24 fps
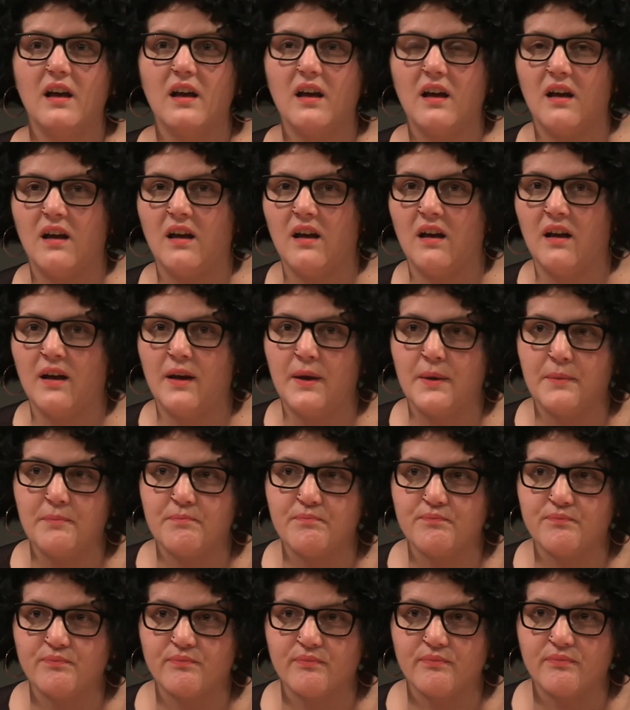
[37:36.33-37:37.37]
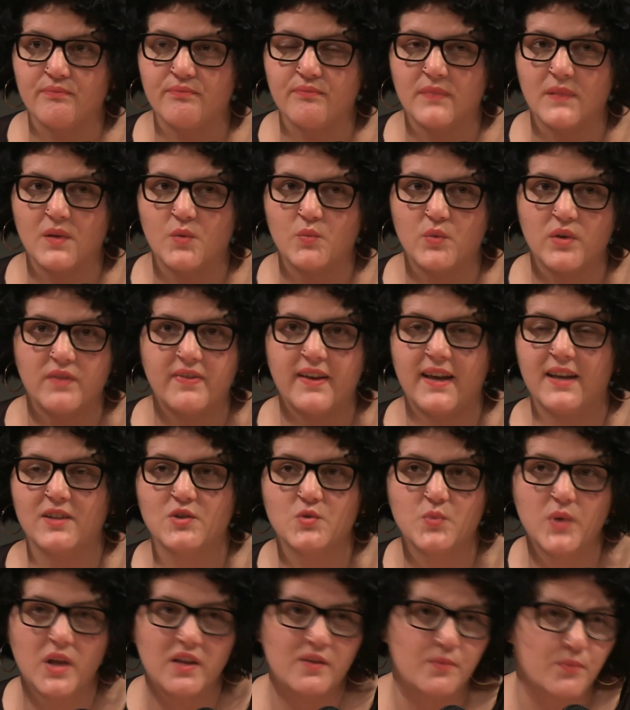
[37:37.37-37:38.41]

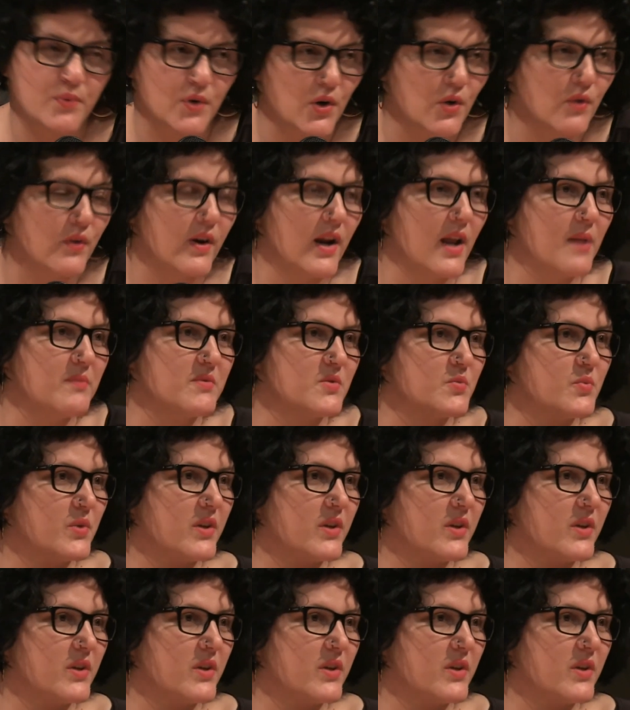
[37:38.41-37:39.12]
12 programs.